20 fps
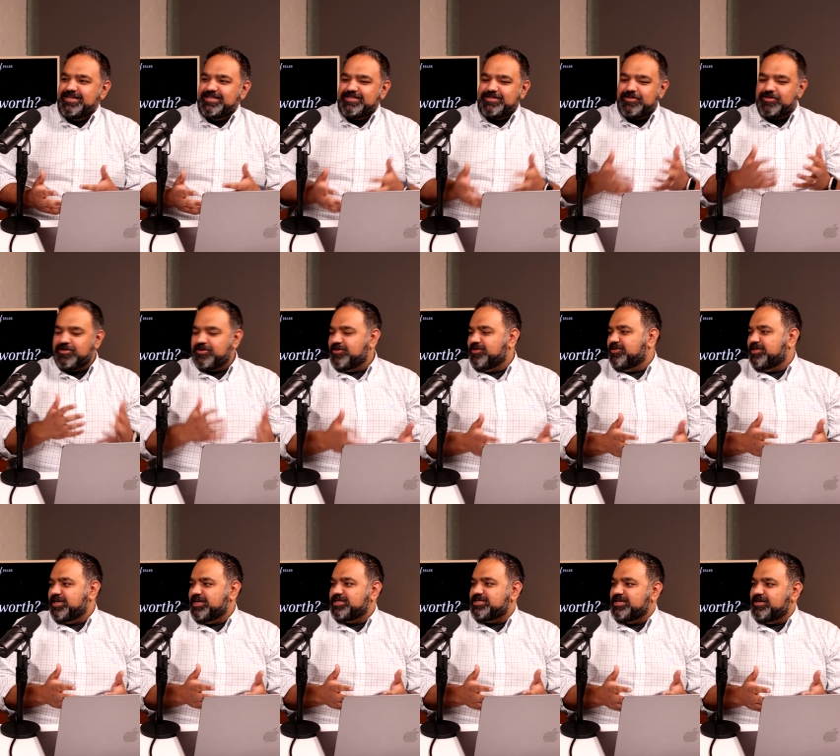the
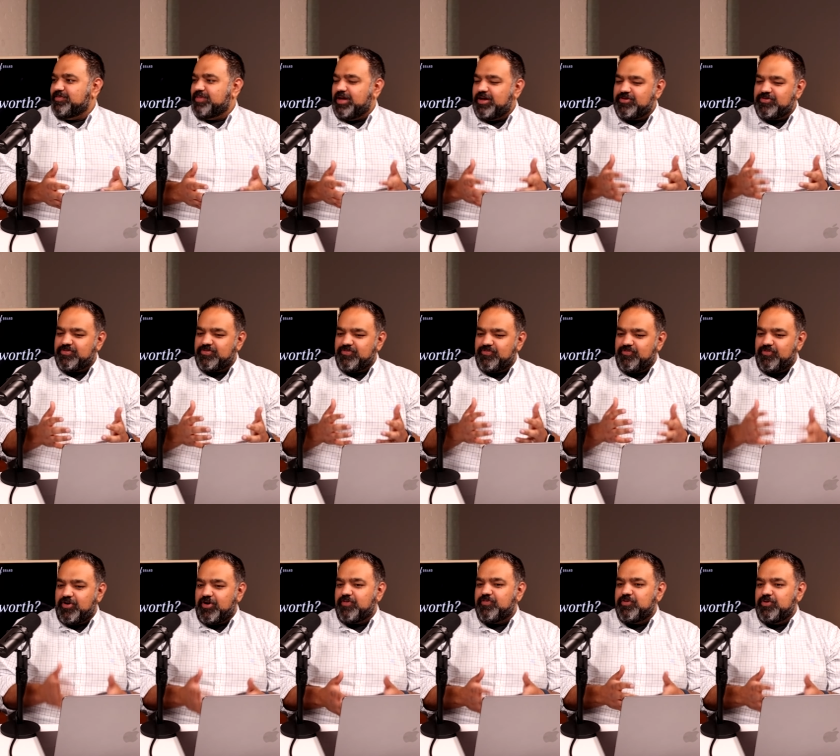little league team has
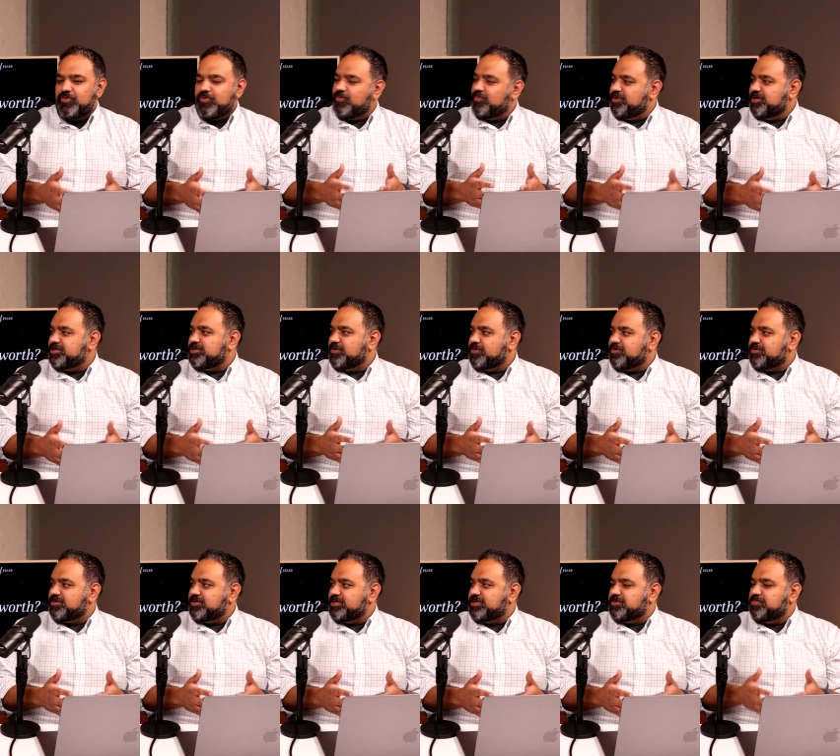far fewer
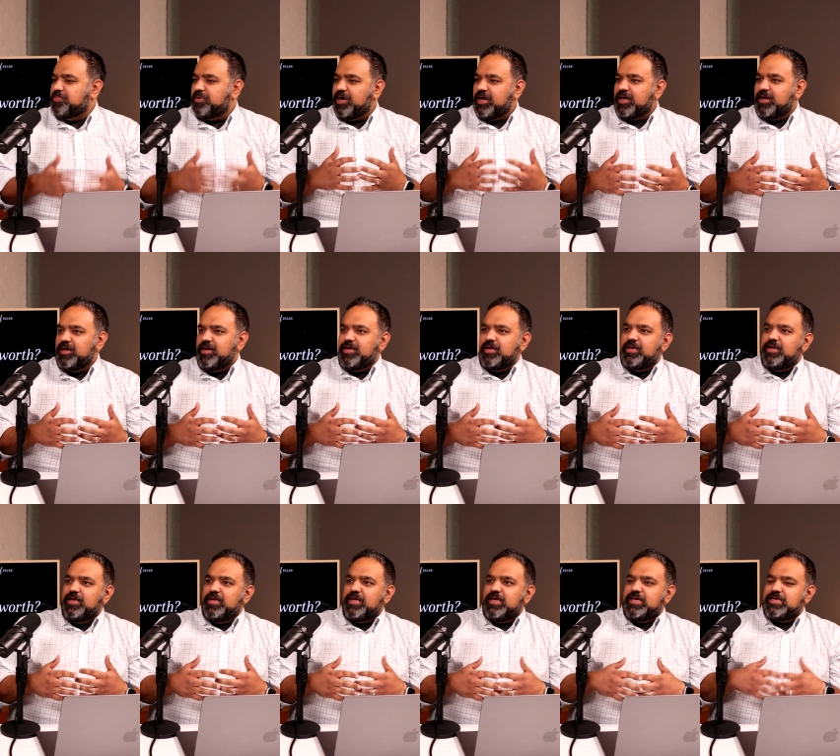resources. But
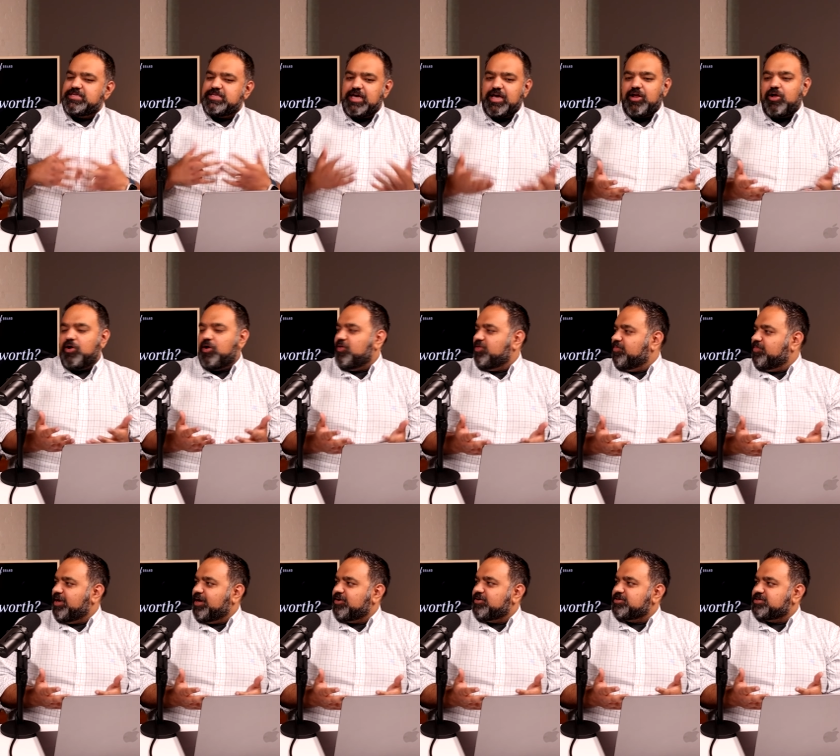right, is that all
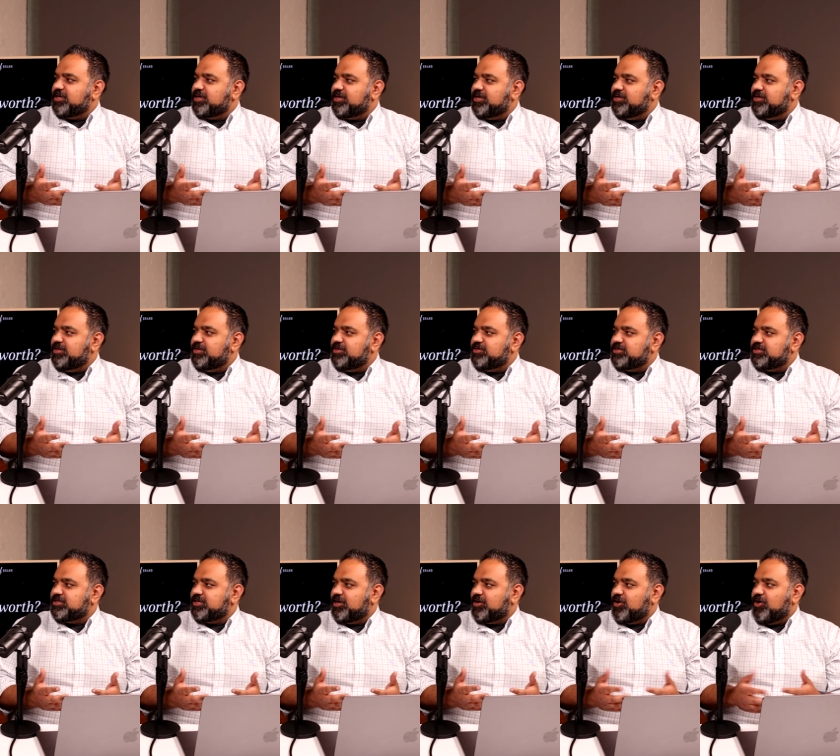that matters? Like, it
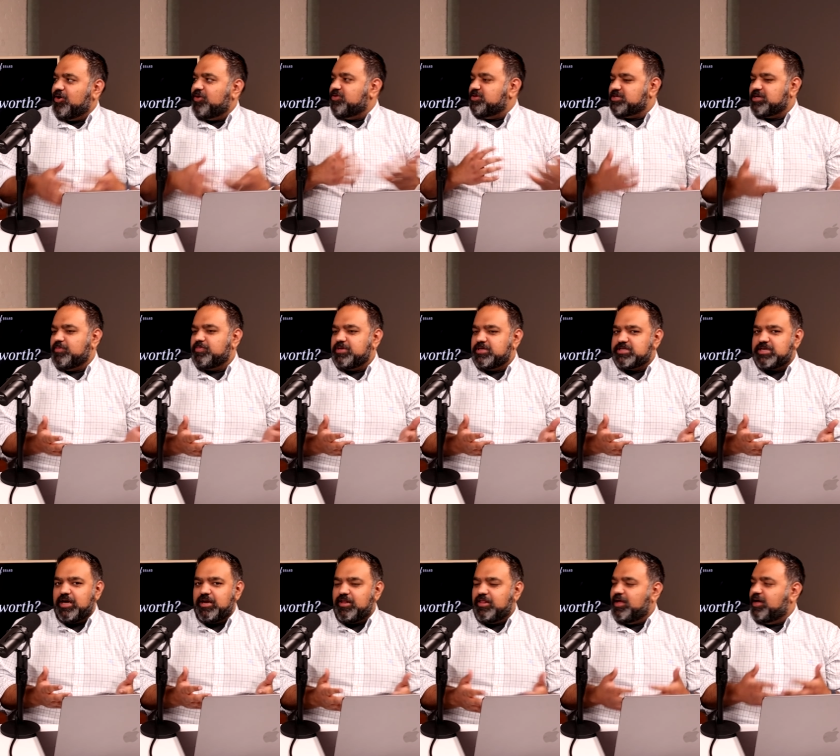just like oh, this
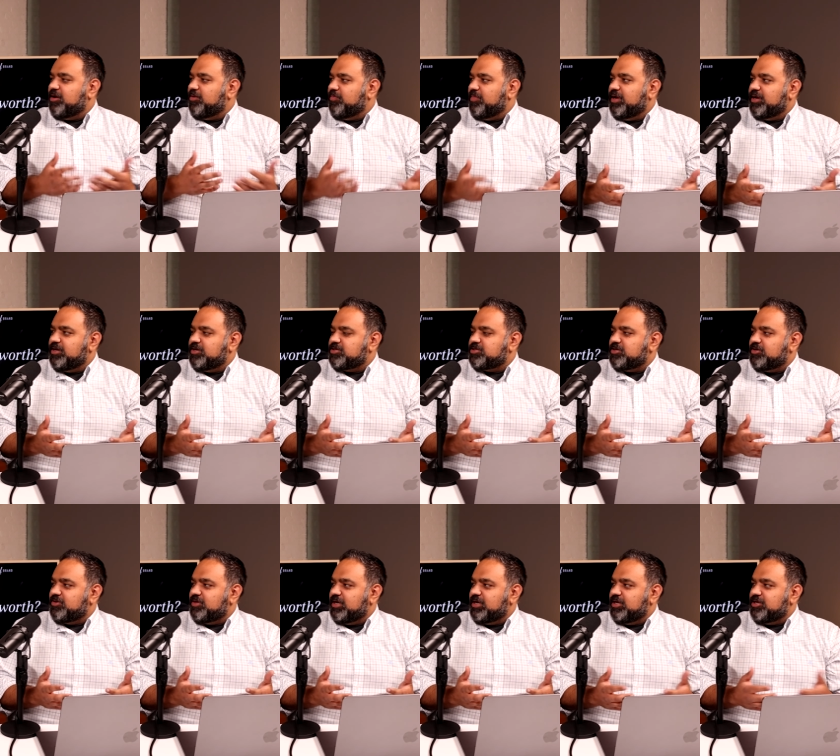company's got a lot of money,
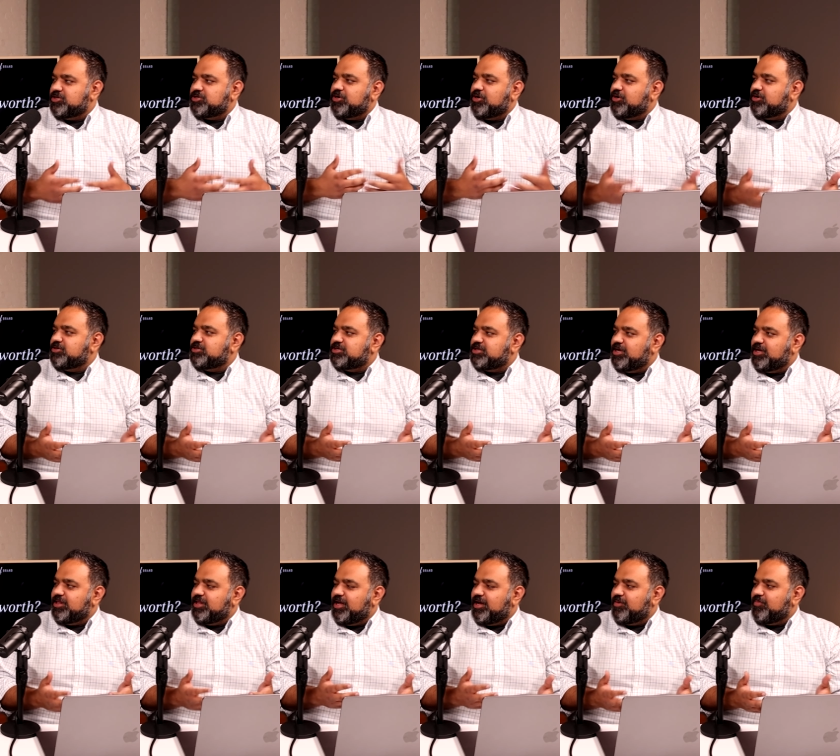so they get charged
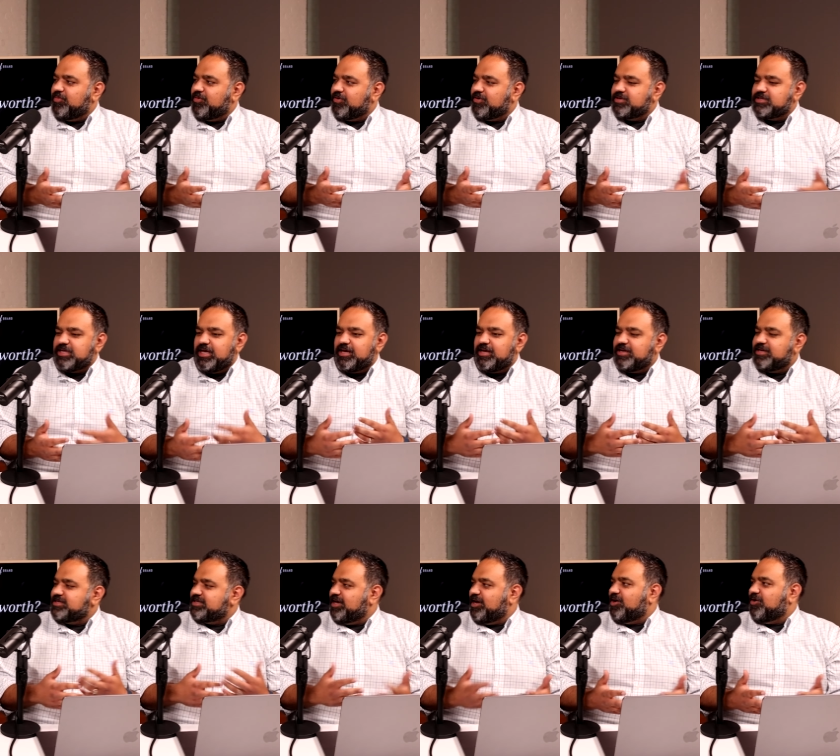right. a lot more. Is that
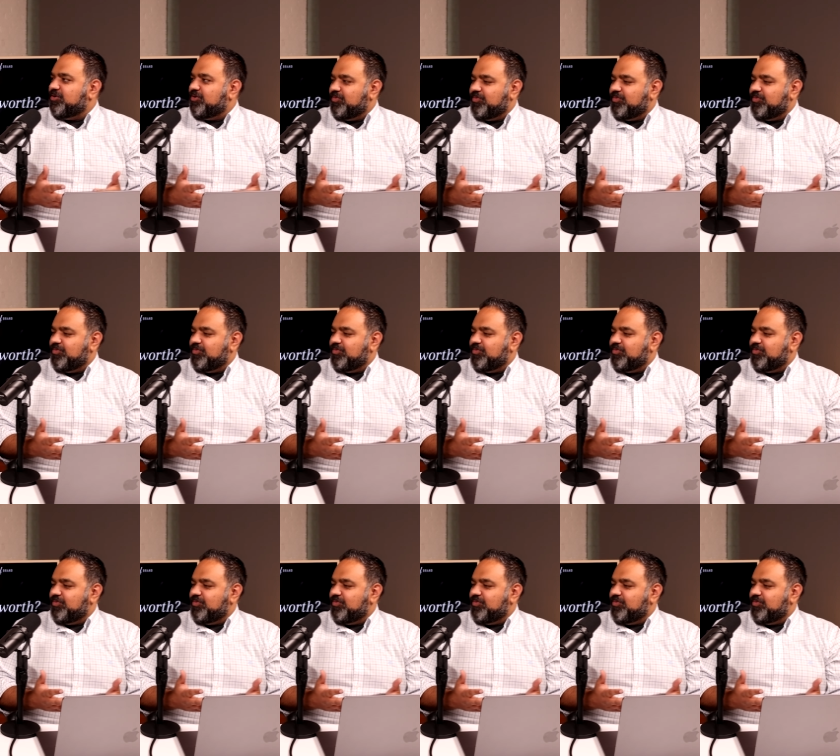is that how it